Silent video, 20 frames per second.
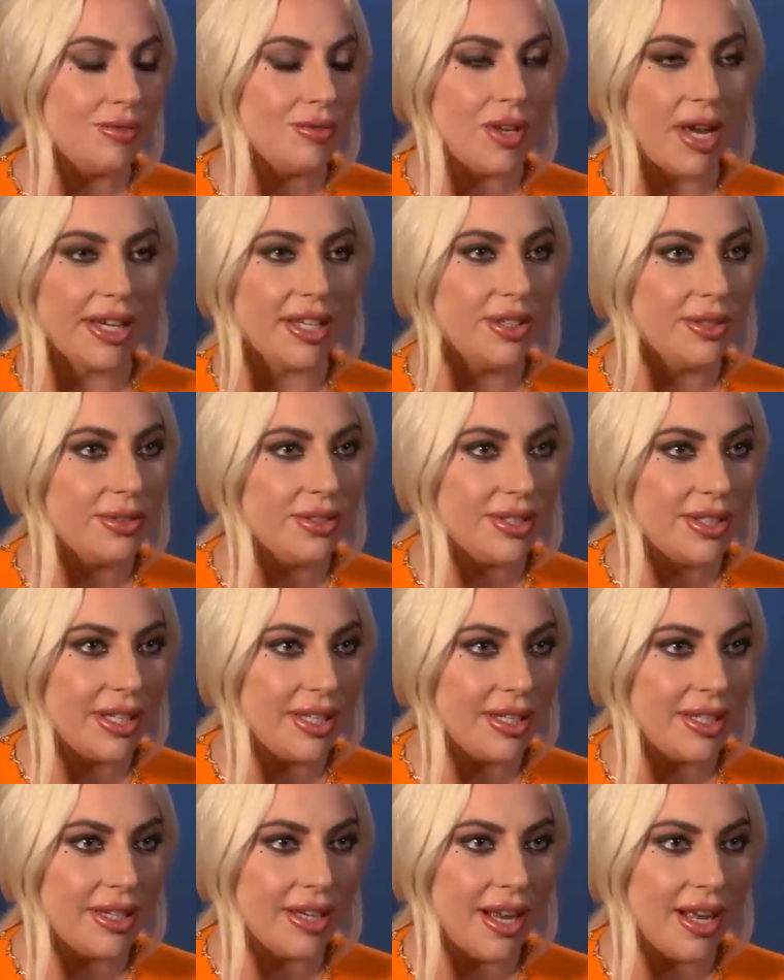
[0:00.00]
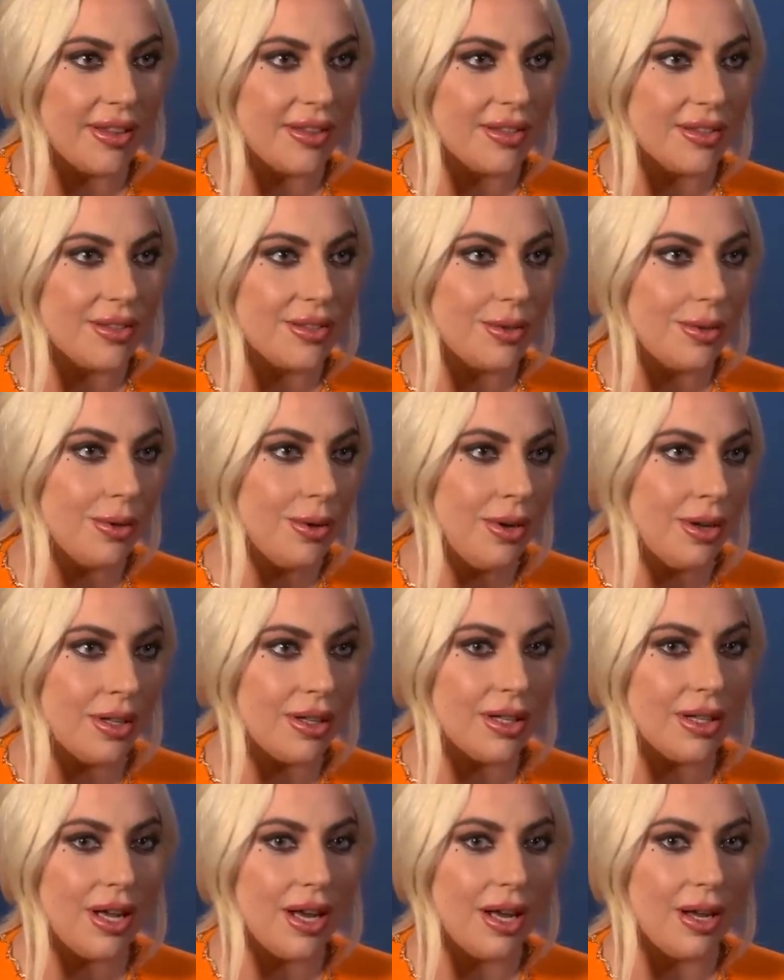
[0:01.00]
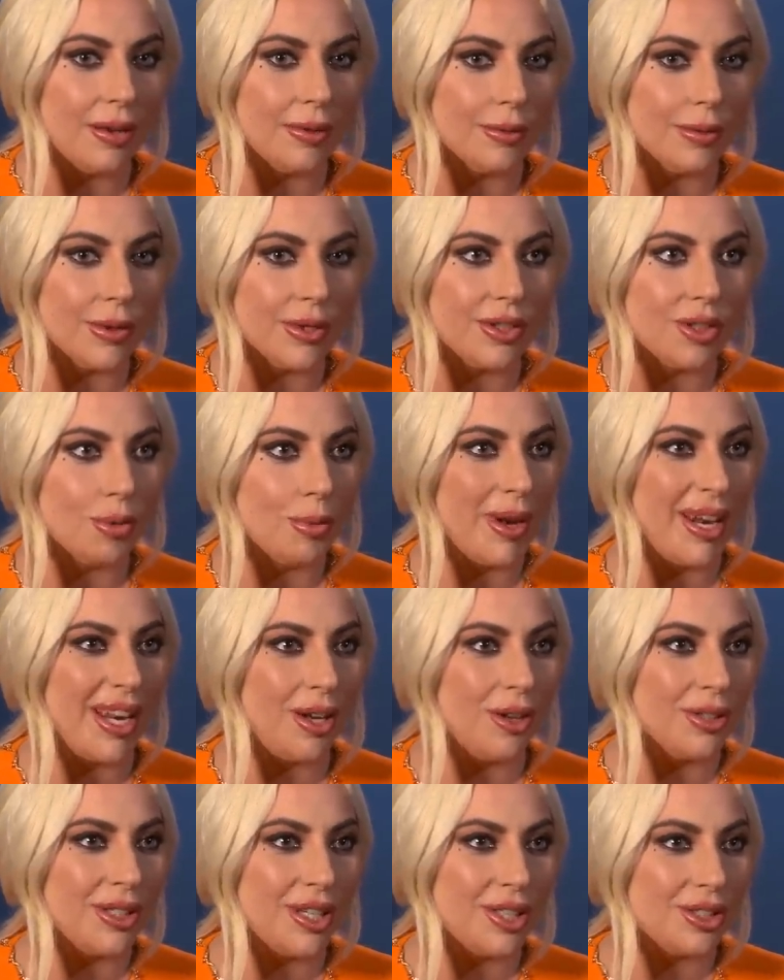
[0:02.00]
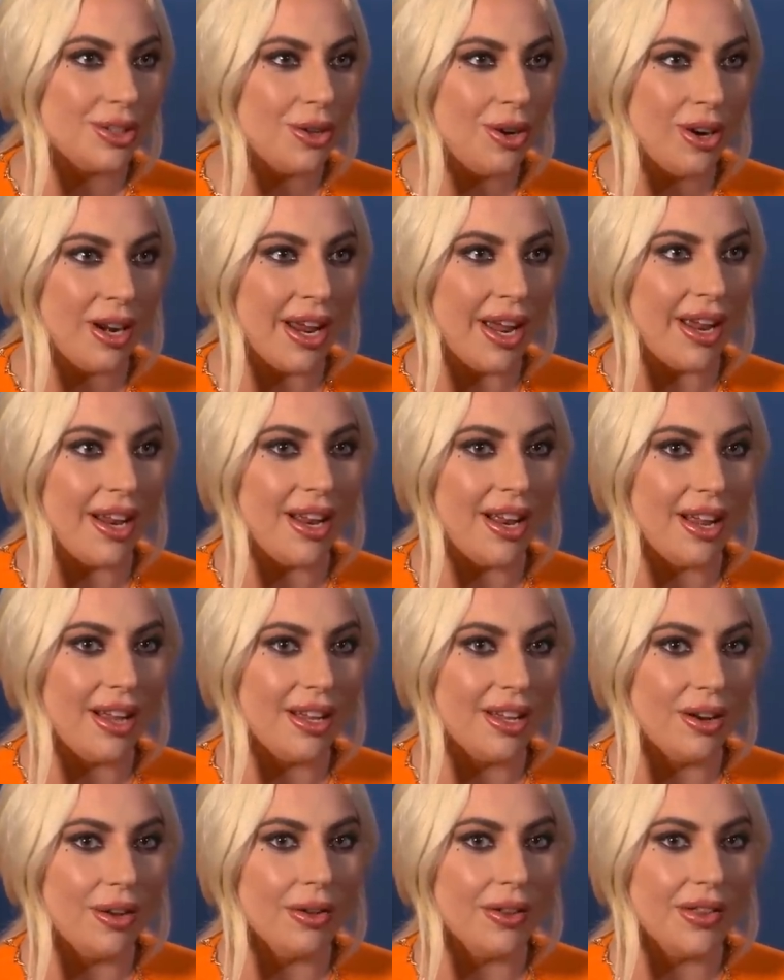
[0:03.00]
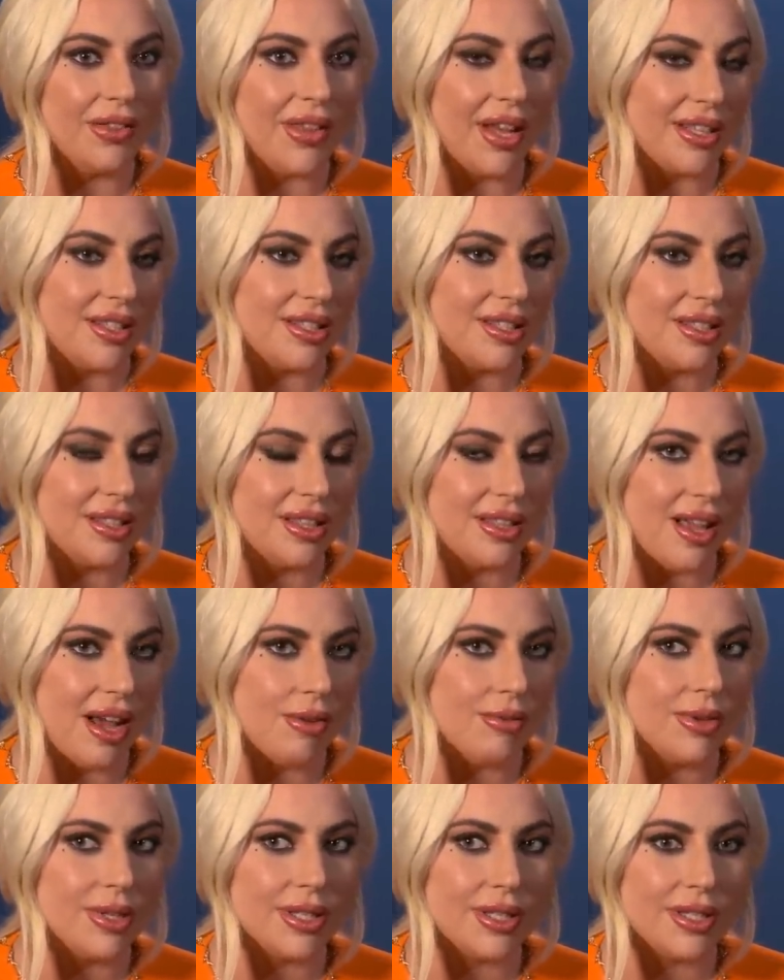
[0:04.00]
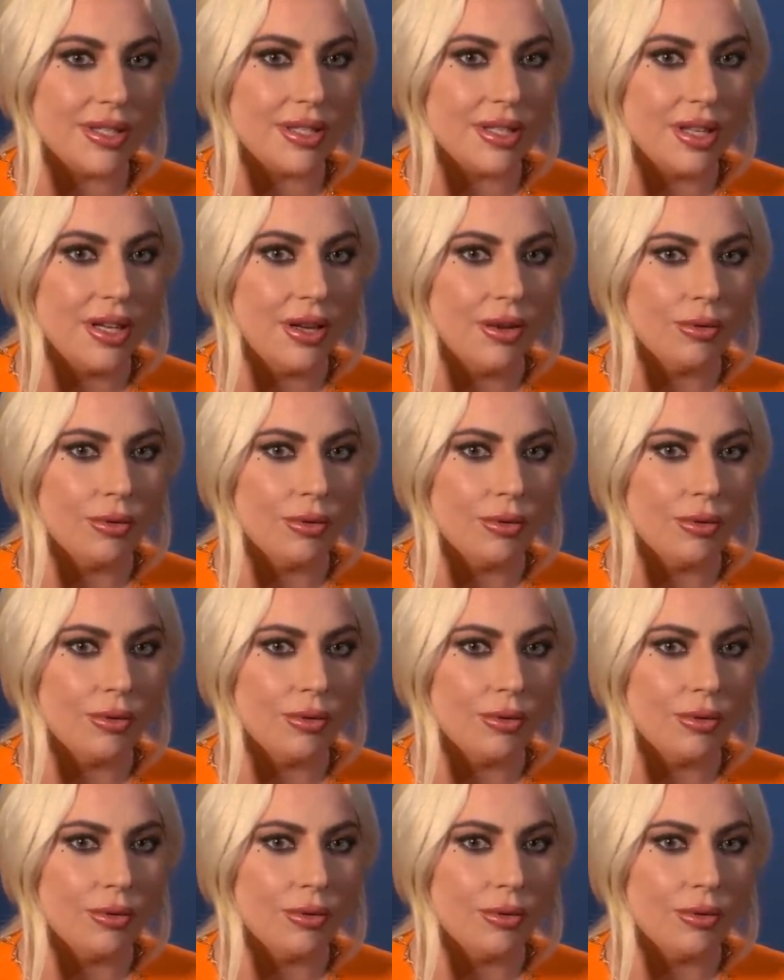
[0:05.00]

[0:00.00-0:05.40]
Jack Huston at the school um, with Domenico De Sole, you know, like that that was